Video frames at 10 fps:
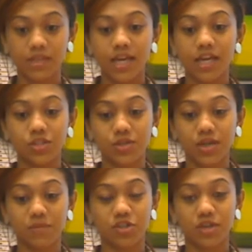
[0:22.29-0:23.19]
He took
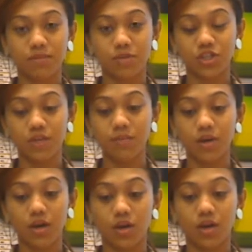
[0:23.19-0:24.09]
up the chairmanship
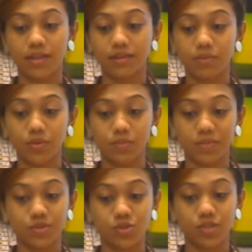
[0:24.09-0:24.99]
and the board
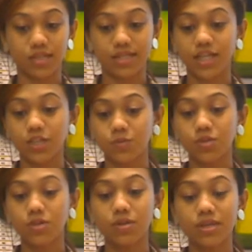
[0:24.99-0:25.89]
position at
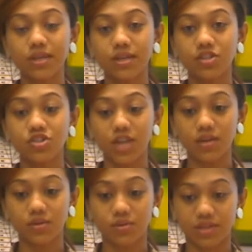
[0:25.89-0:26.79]
Touchwood only in
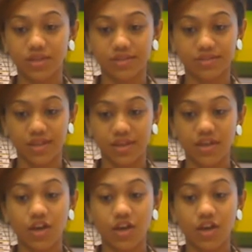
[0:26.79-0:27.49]
January this year.